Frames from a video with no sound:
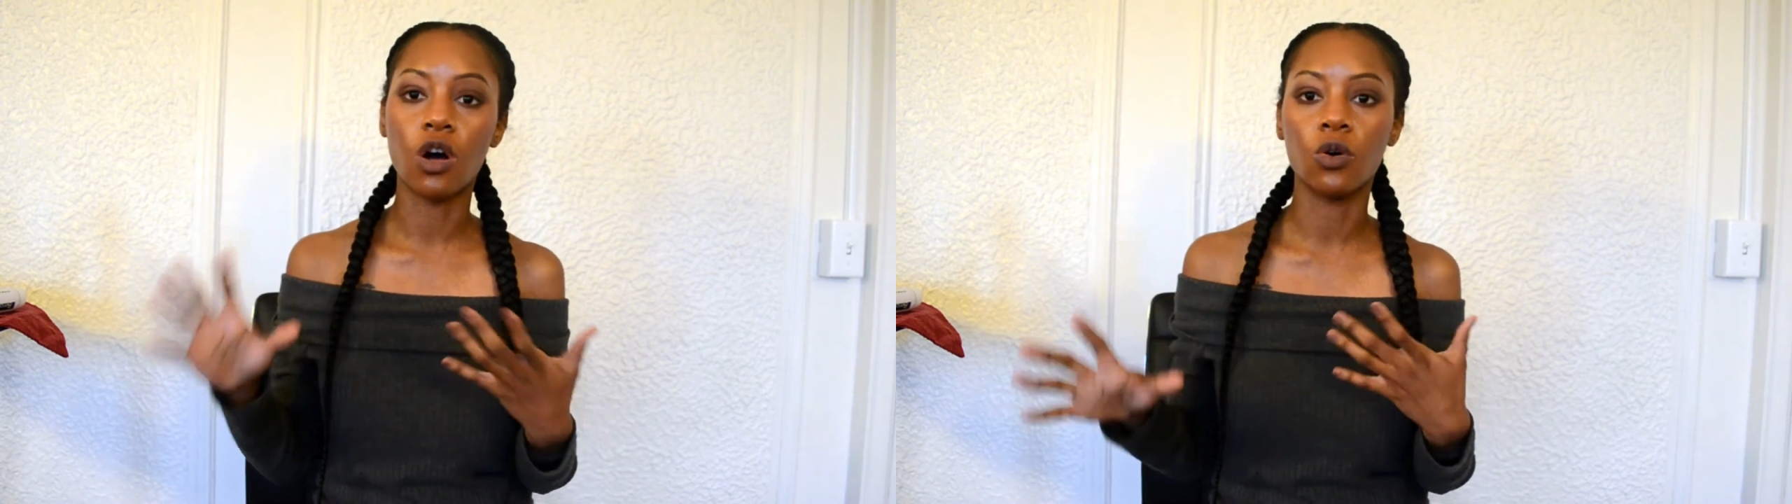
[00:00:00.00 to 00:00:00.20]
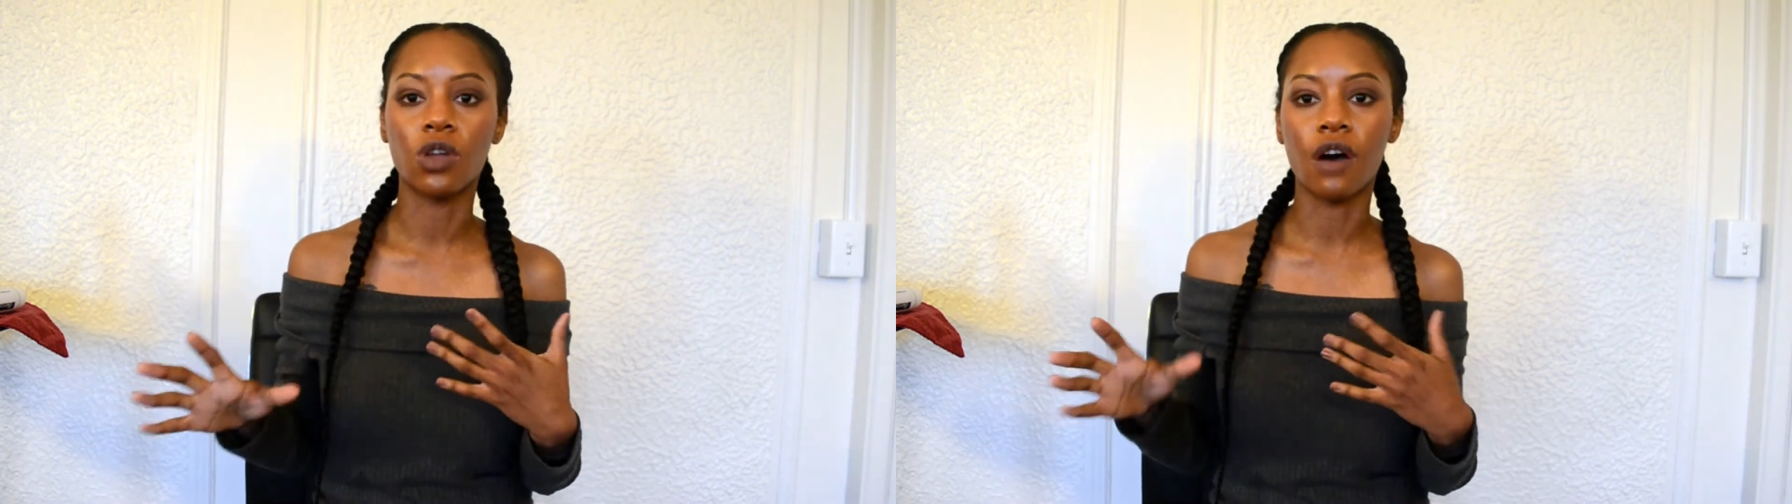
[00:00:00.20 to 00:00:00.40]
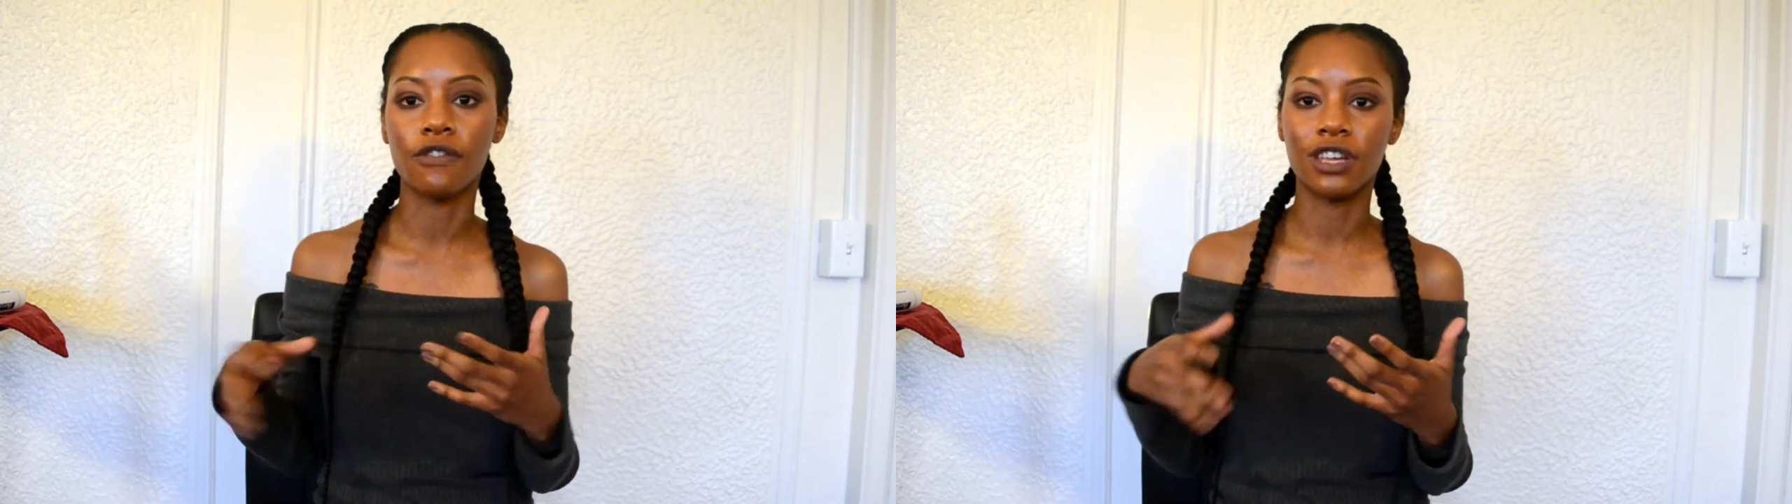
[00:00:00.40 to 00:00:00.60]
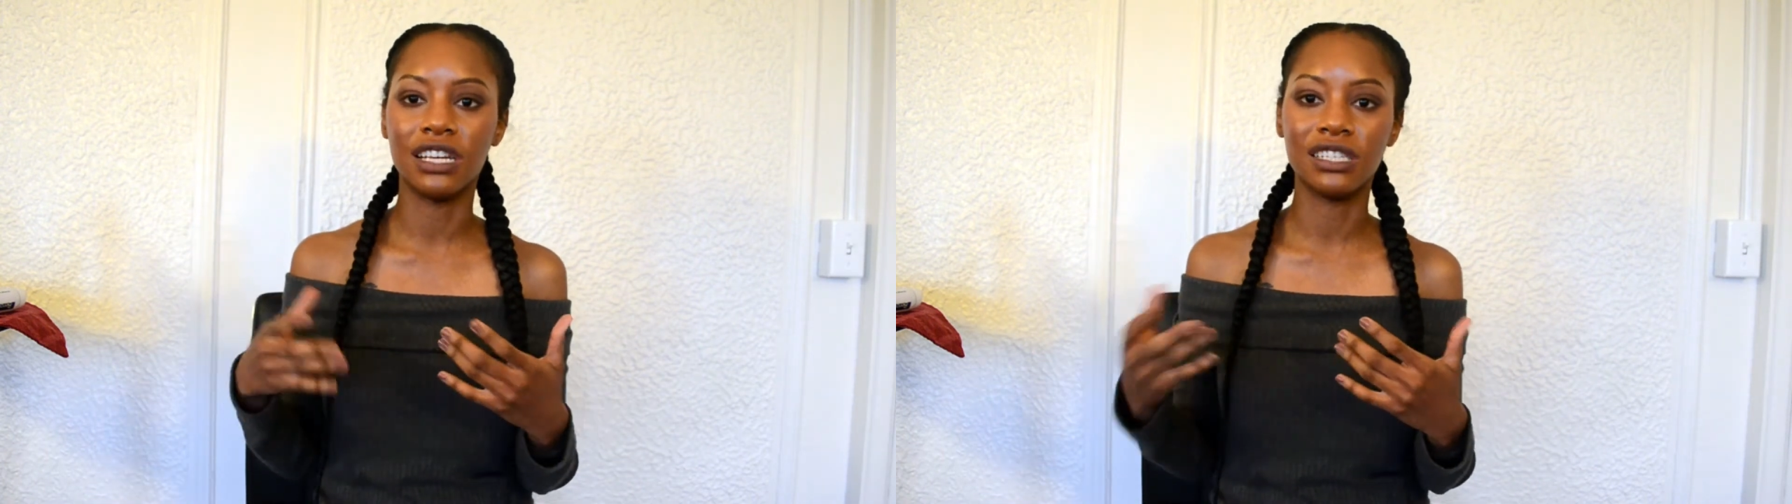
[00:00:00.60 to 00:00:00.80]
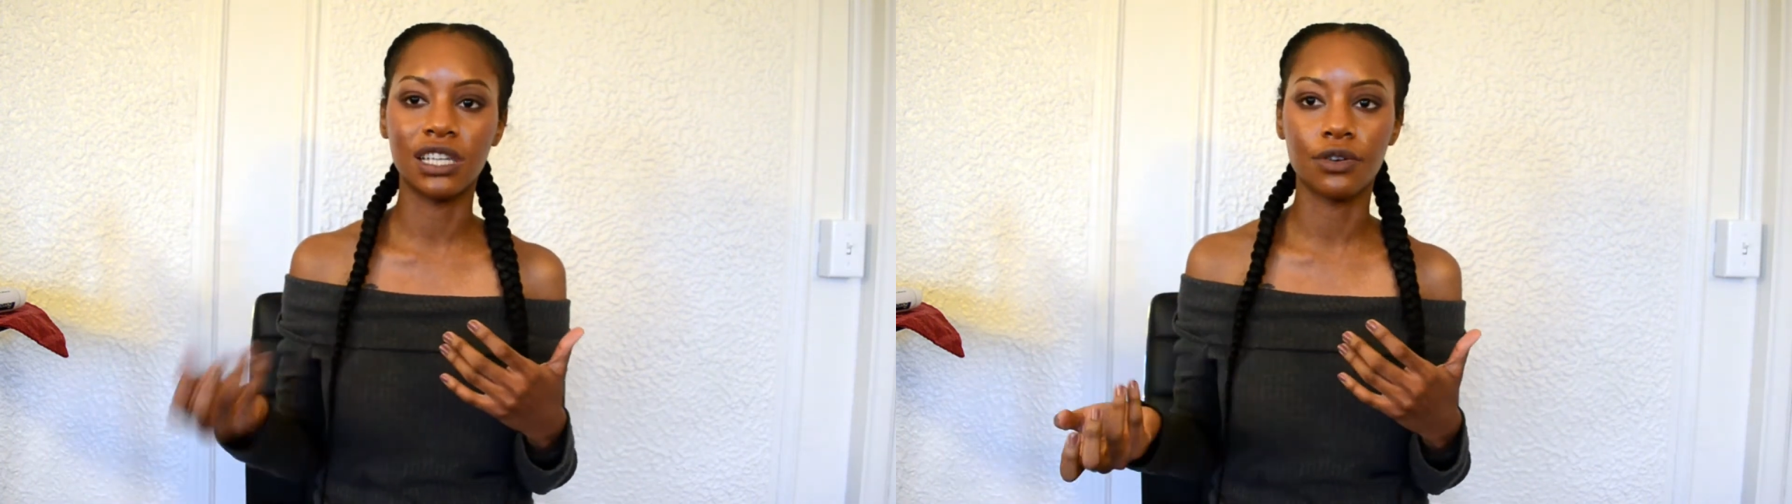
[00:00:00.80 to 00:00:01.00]
hold off on
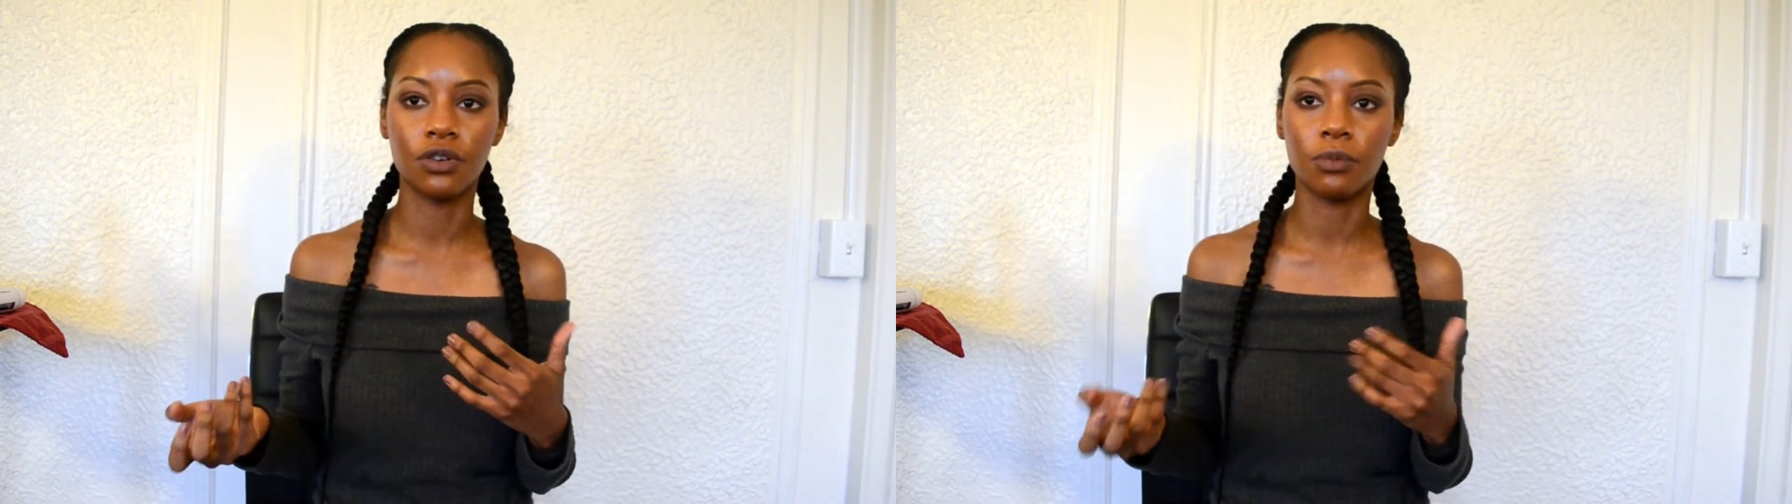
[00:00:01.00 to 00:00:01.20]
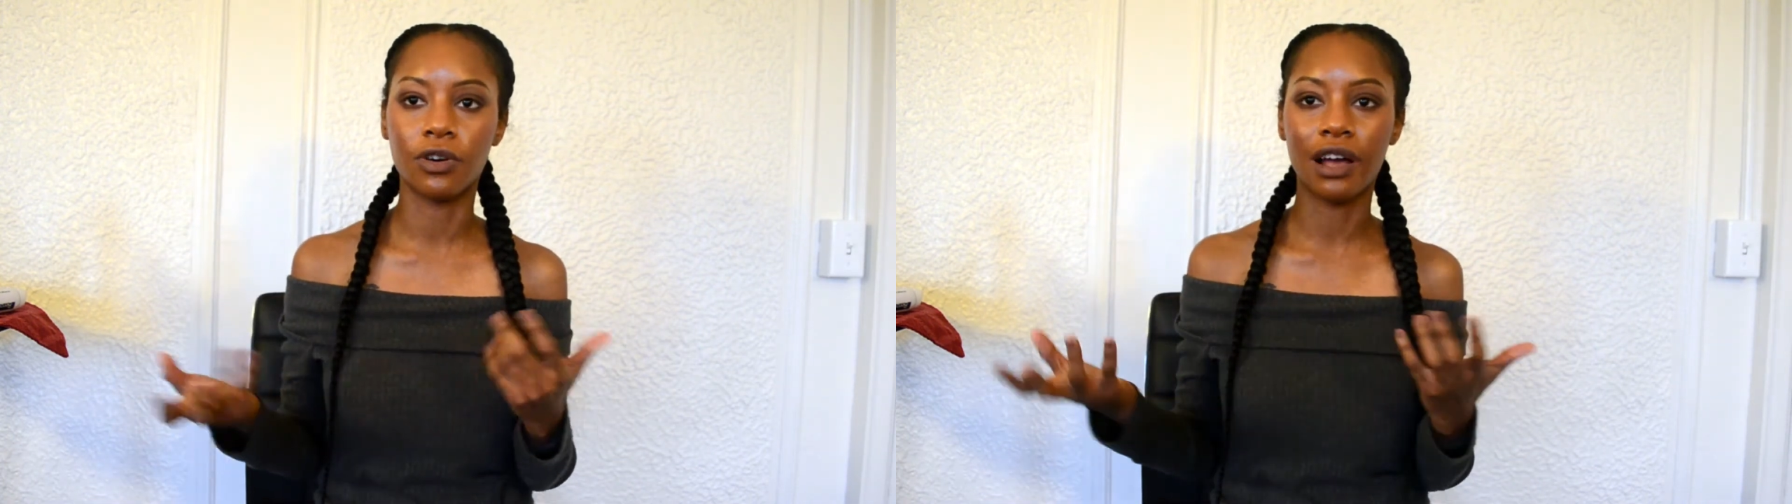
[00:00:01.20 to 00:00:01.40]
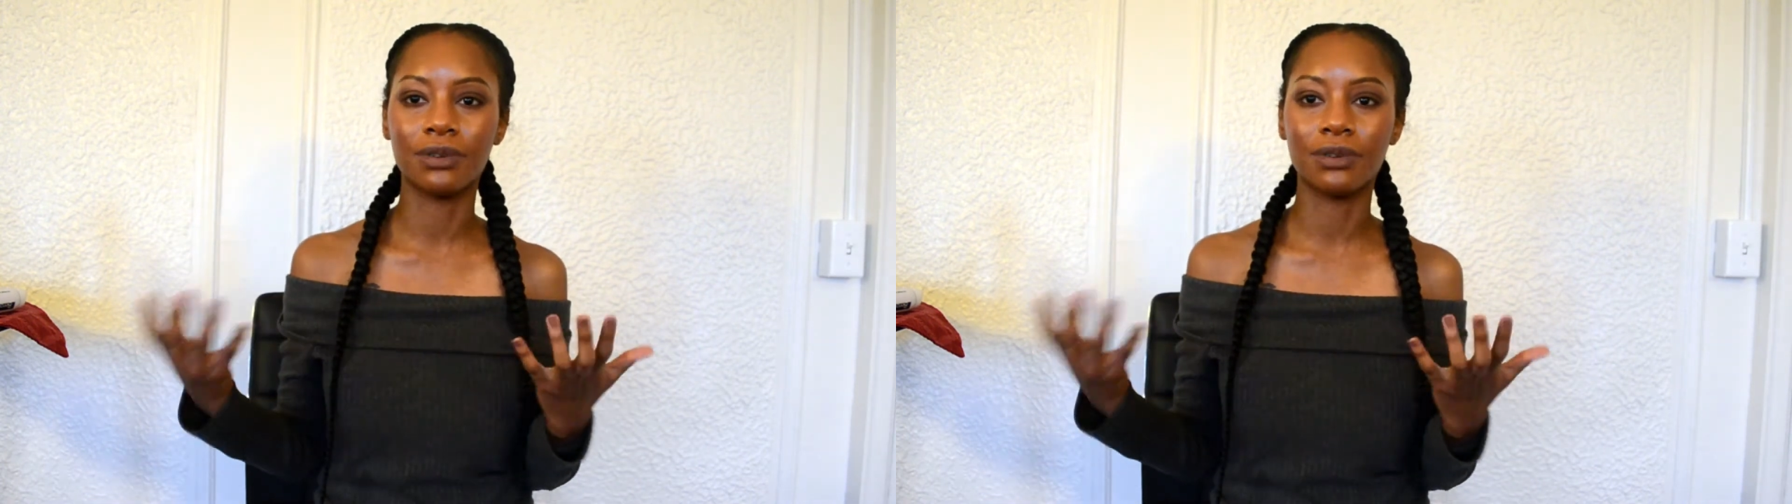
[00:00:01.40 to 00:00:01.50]
eating cereal in the morning.